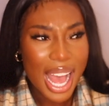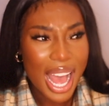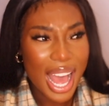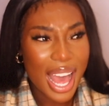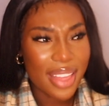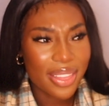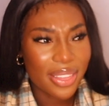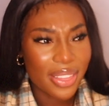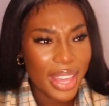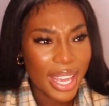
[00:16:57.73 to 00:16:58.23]

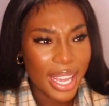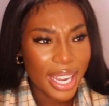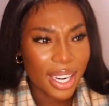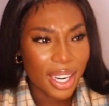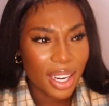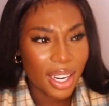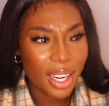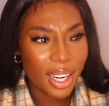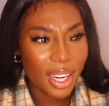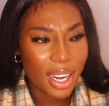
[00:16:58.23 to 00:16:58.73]
And
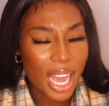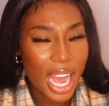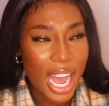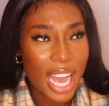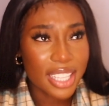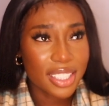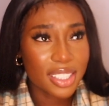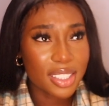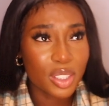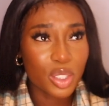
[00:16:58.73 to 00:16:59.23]
then
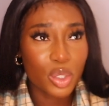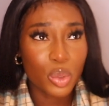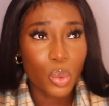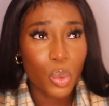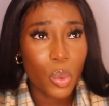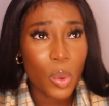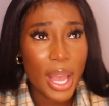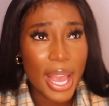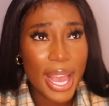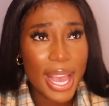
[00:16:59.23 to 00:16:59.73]
I
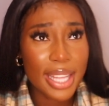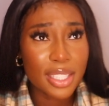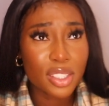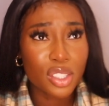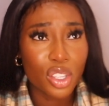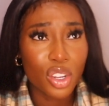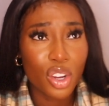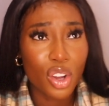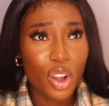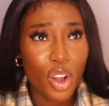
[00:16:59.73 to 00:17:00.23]
swear
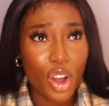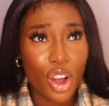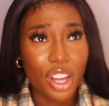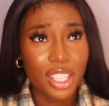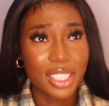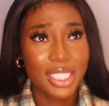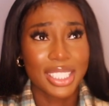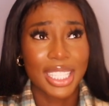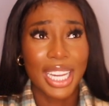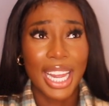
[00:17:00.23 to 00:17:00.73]
to
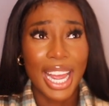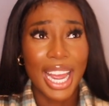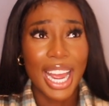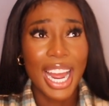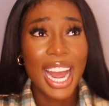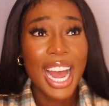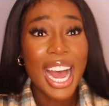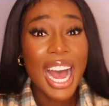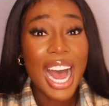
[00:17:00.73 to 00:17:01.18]
God, yeah,